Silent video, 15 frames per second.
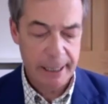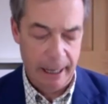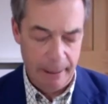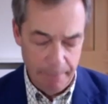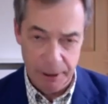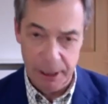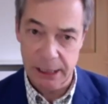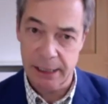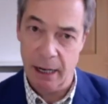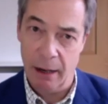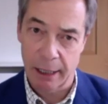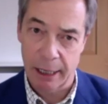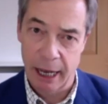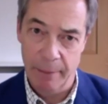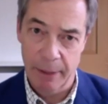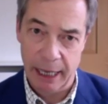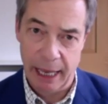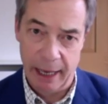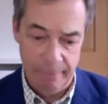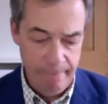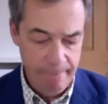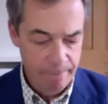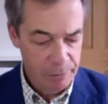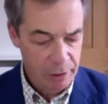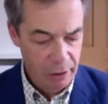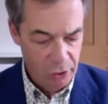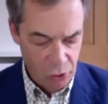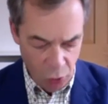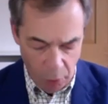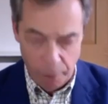Companies aren't coming in.
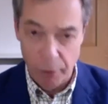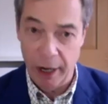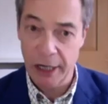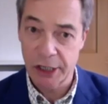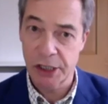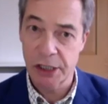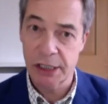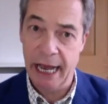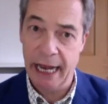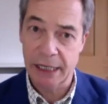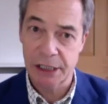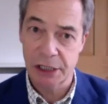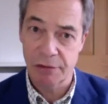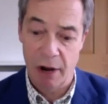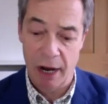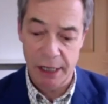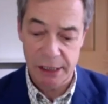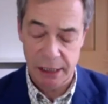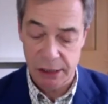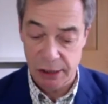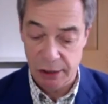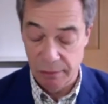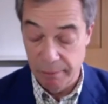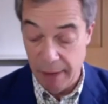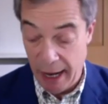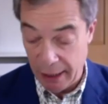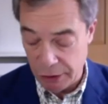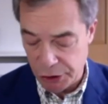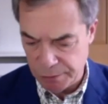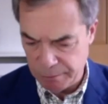Corporation tax is rising too
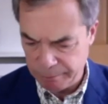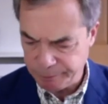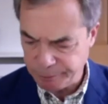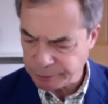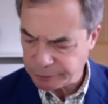much.